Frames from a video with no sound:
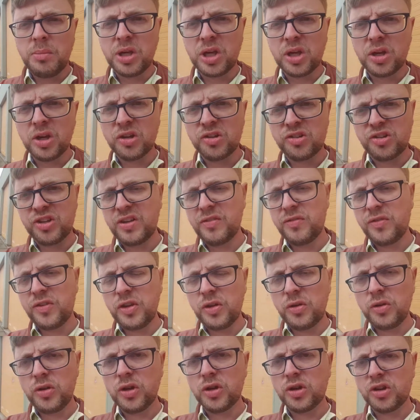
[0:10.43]
Because
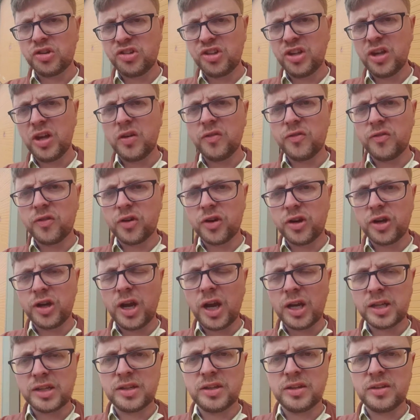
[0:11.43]
if you yourself are
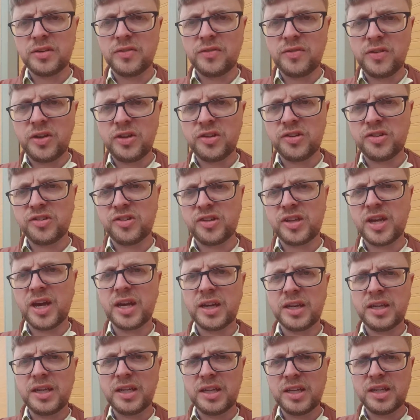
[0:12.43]
not convinced
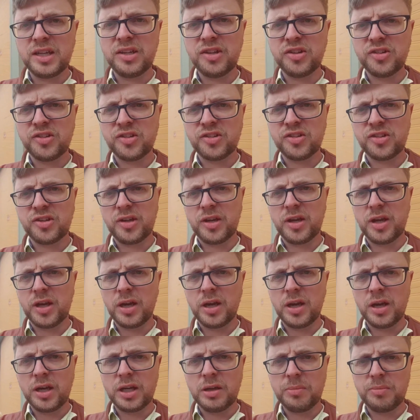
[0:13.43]
that it is
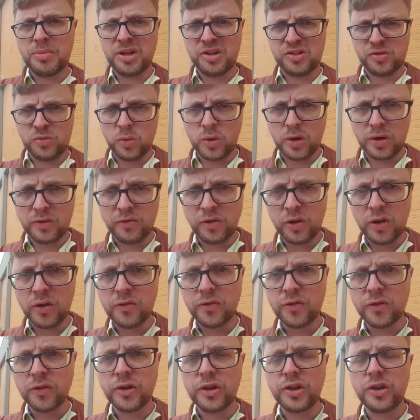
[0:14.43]
the best
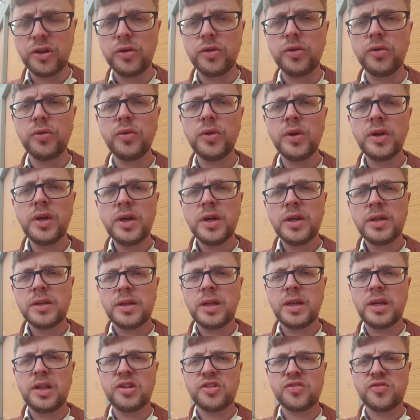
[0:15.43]
workflow for you,
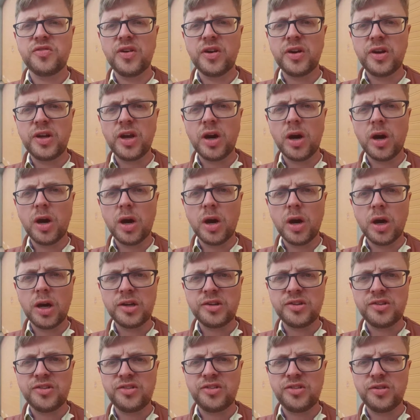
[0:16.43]
then it's very
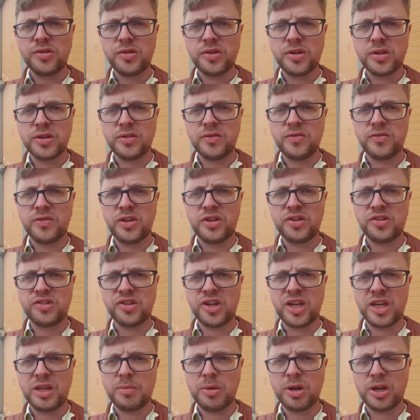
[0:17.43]
hard to
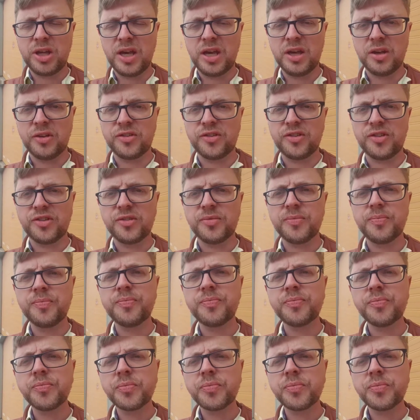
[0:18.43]
convince anybody else.